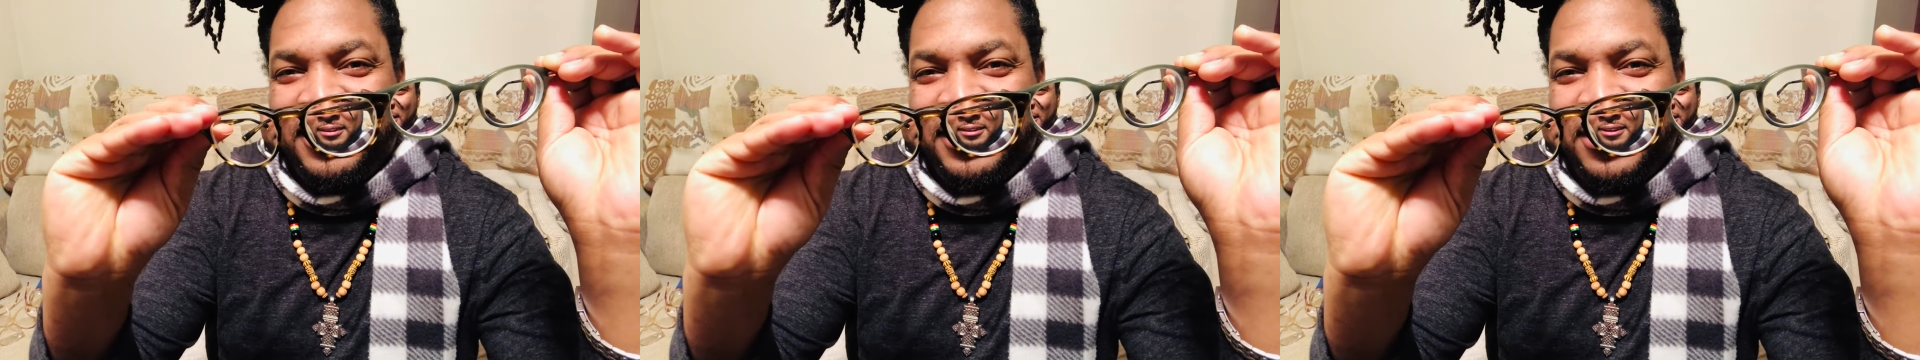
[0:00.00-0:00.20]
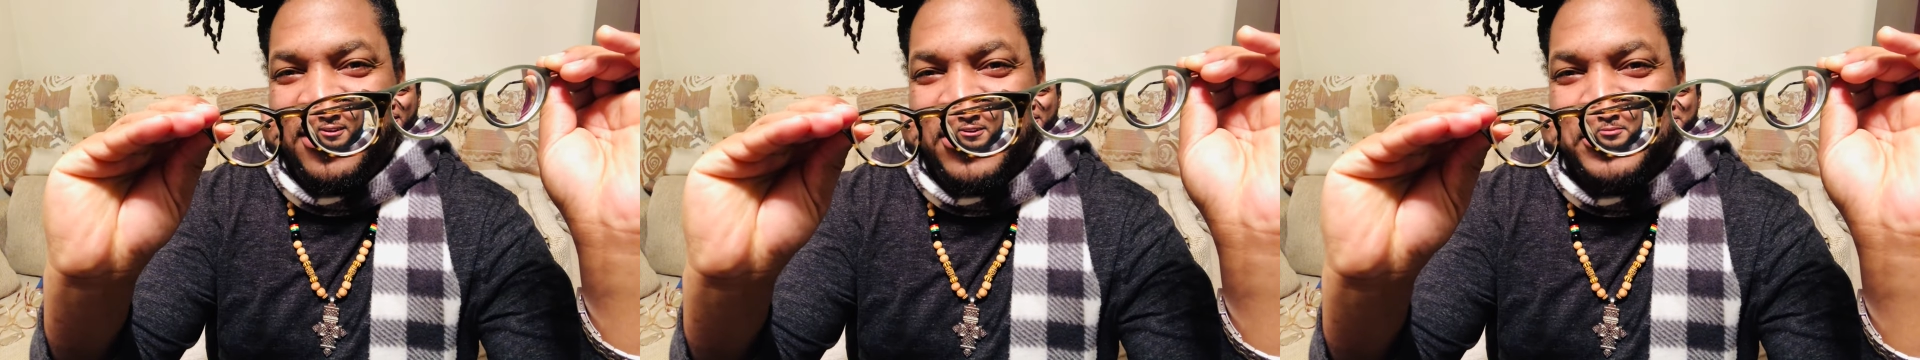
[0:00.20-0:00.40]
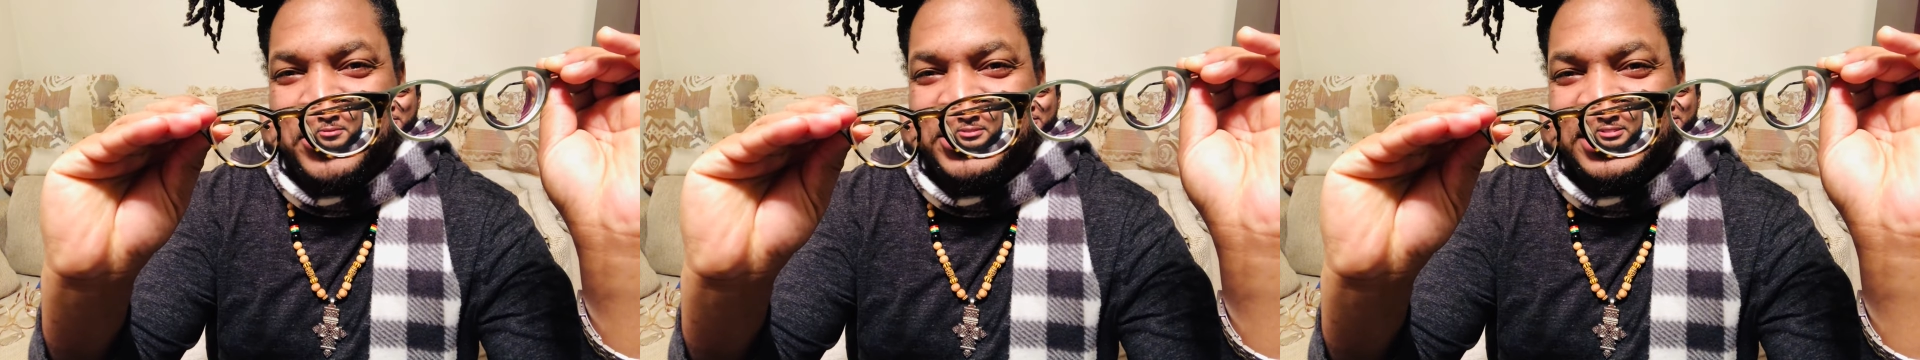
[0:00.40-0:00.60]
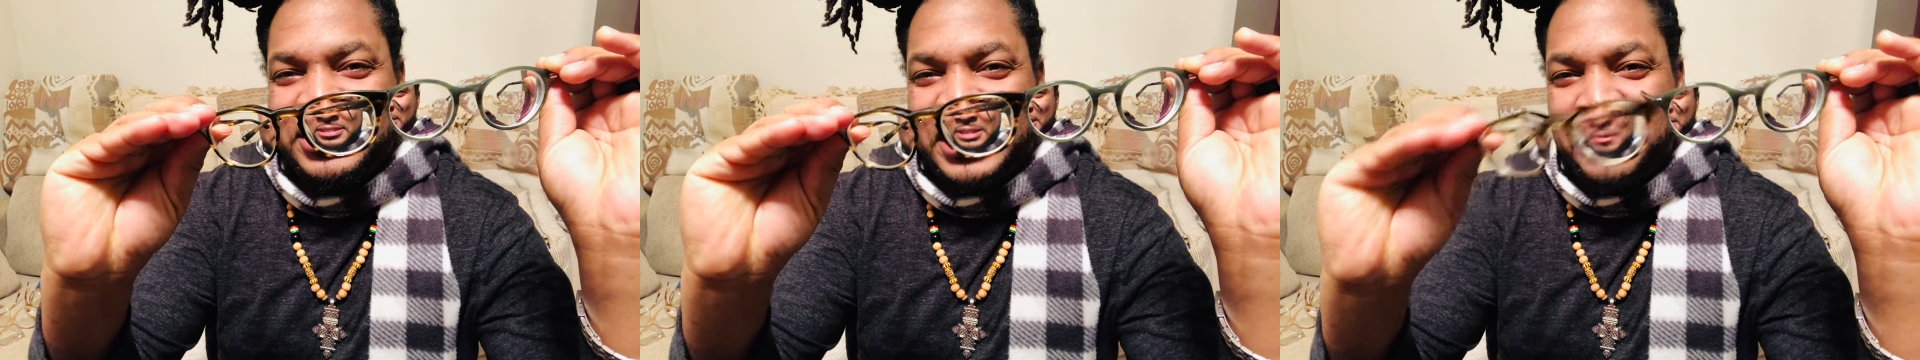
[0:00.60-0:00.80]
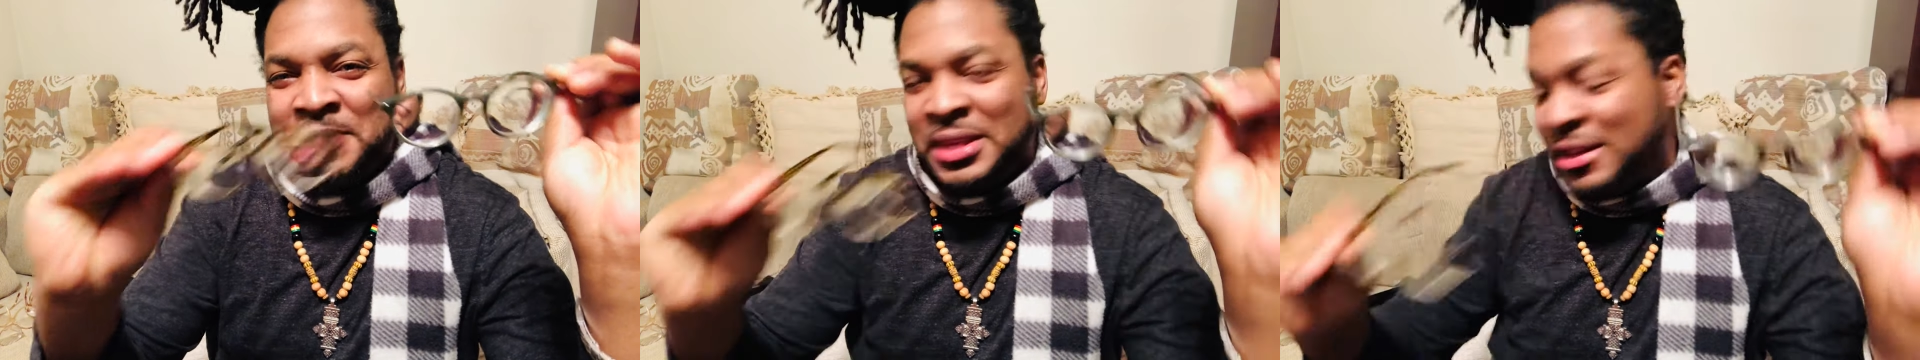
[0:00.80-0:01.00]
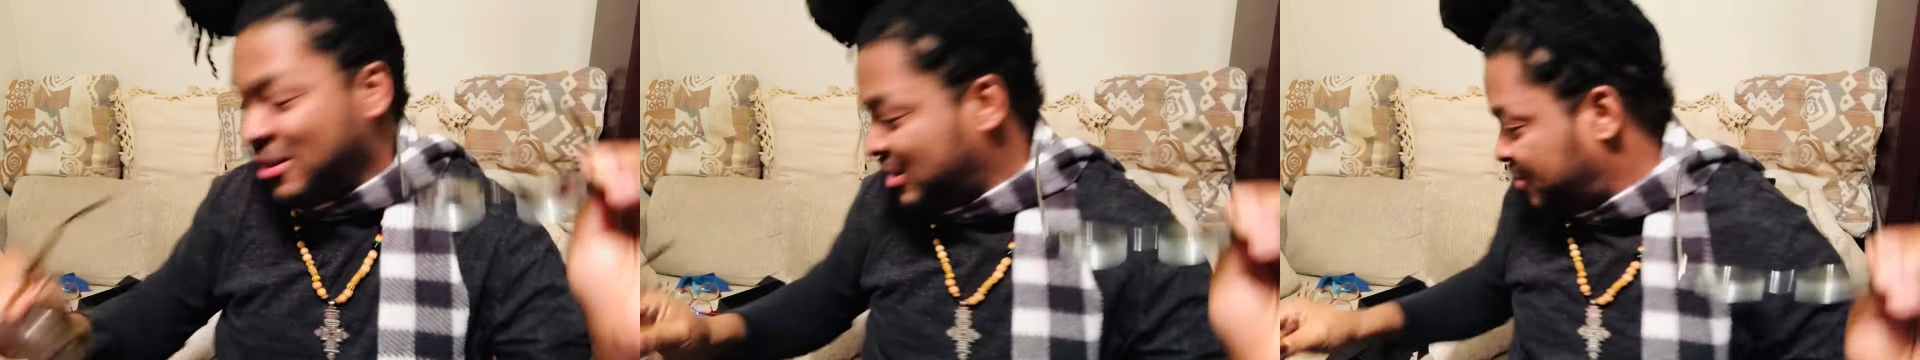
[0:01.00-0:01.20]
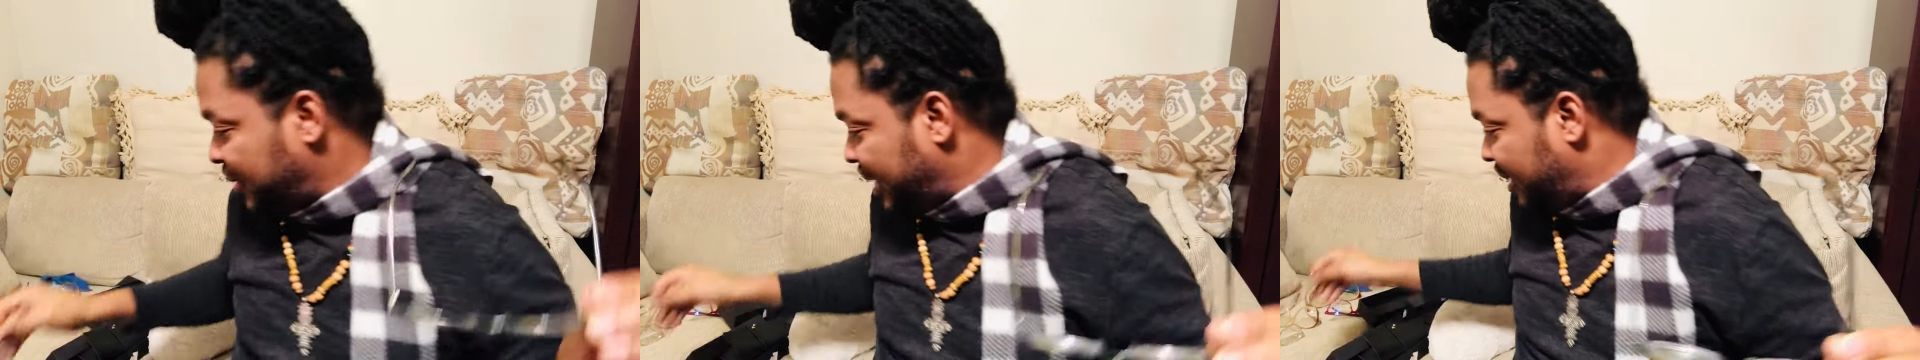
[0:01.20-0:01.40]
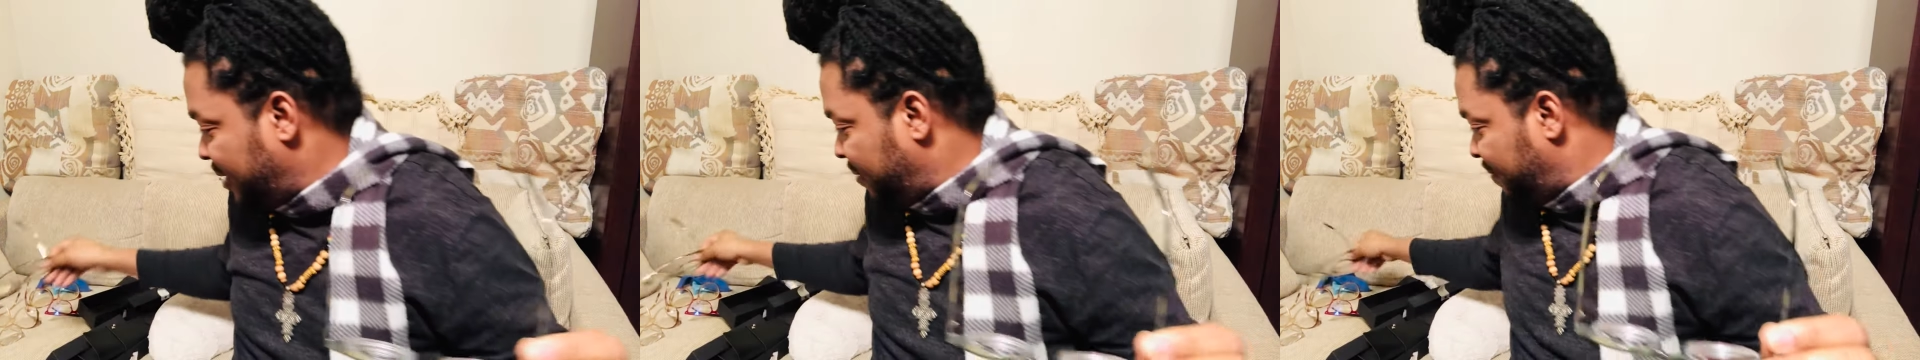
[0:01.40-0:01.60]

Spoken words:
Almost the same thing as my